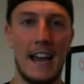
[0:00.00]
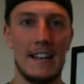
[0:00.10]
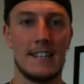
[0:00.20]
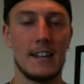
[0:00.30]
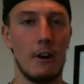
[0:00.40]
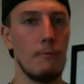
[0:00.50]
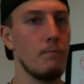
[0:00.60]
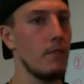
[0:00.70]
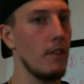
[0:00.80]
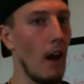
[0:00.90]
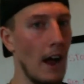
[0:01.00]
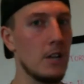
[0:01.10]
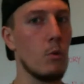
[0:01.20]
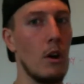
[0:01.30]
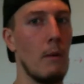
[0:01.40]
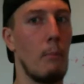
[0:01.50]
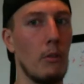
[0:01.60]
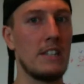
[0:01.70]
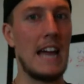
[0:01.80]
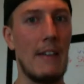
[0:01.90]
And so I just wanted to
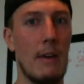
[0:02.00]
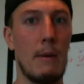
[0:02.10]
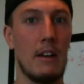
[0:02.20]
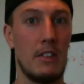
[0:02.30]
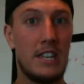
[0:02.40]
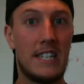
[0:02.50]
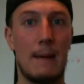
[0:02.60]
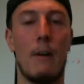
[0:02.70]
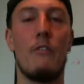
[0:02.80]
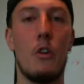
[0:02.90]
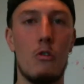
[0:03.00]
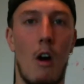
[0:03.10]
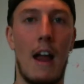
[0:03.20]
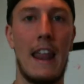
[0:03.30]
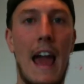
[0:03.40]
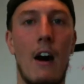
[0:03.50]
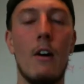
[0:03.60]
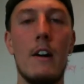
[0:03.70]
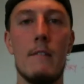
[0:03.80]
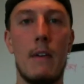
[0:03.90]
put this out there because there's some of you right
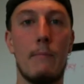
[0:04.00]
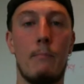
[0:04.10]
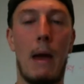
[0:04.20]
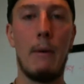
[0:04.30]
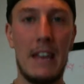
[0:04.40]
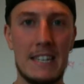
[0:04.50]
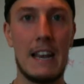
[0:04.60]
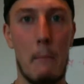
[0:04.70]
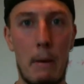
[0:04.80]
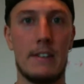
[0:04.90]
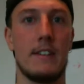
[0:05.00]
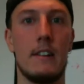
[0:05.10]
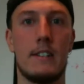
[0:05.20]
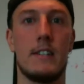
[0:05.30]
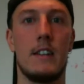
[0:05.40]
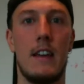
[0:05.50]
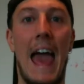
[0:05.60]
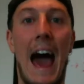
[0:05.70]
now that maybe is in a business